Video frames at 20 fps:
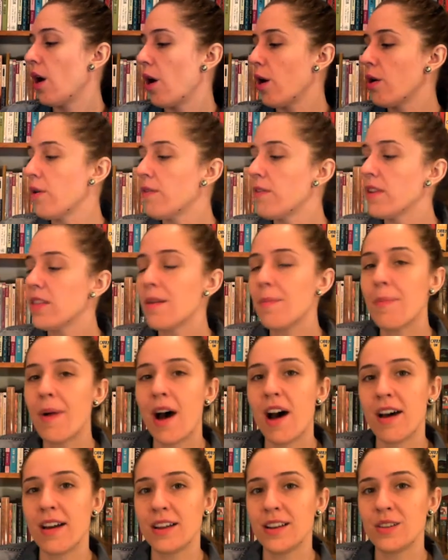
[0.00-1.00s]
Over the
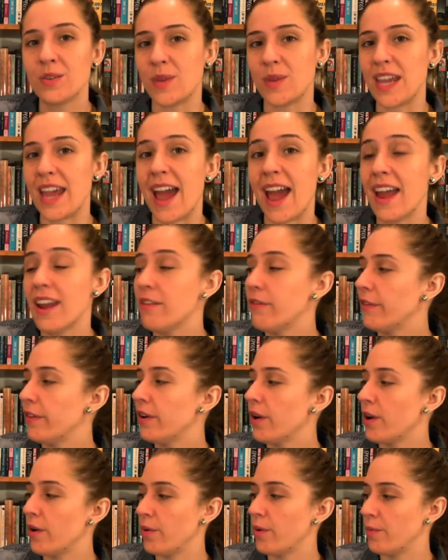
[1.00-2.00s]
pond we head
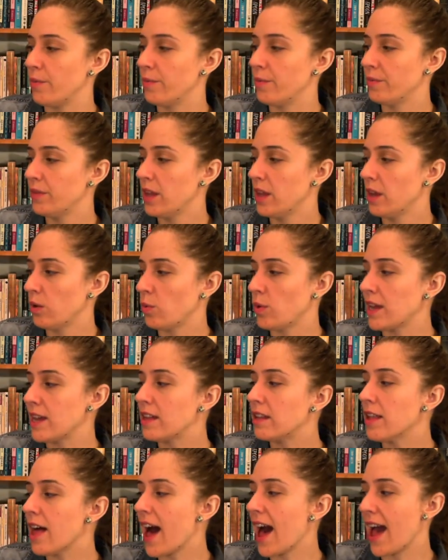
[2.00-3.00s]
for home. We
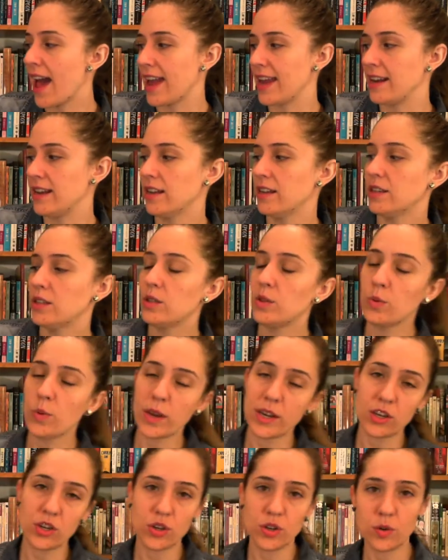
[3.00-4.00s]
glide,
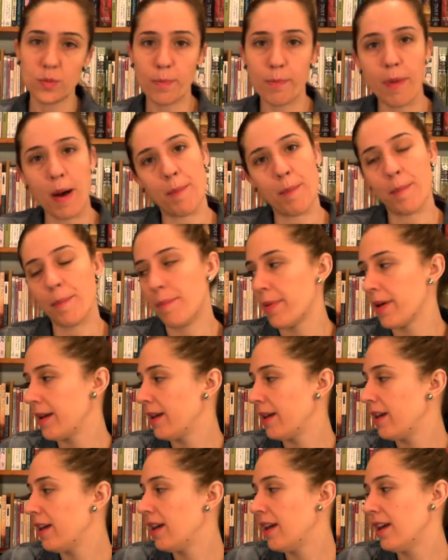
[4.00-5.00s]
swish, bump,
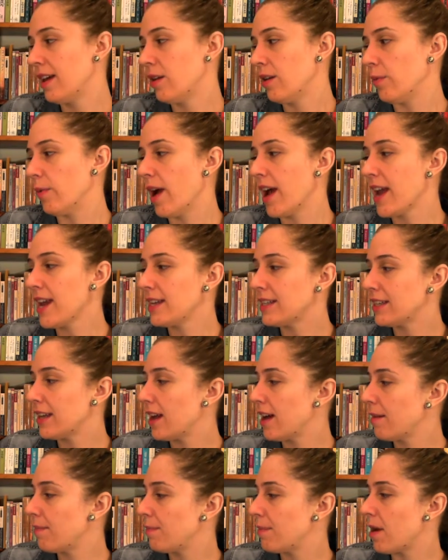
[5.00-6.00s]
right
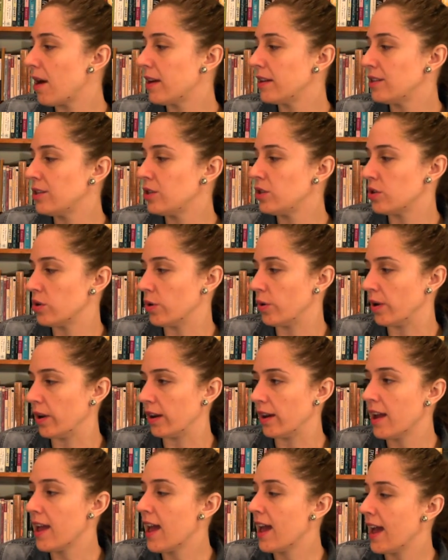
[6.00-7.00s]
up onto
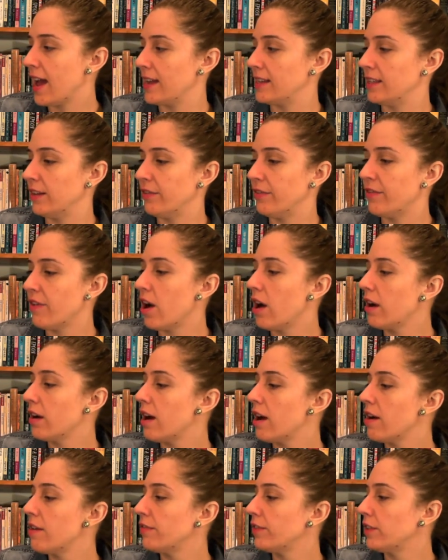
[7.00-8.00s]
shore as a
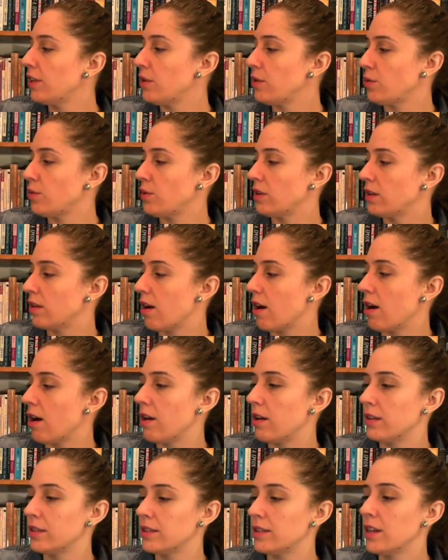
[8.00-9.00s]
far off loon
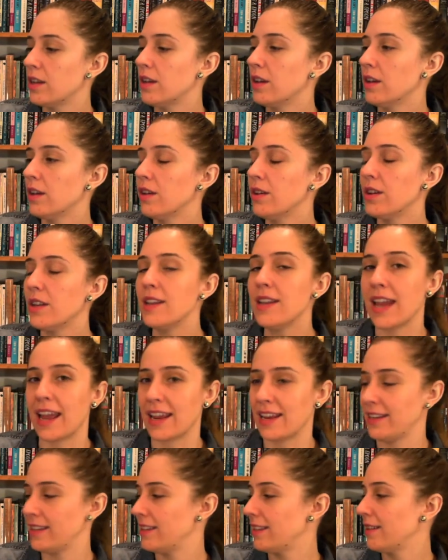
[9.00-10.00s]
calls good
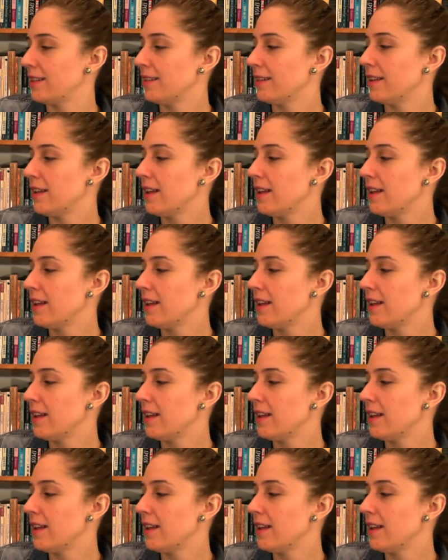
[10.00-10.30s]
night.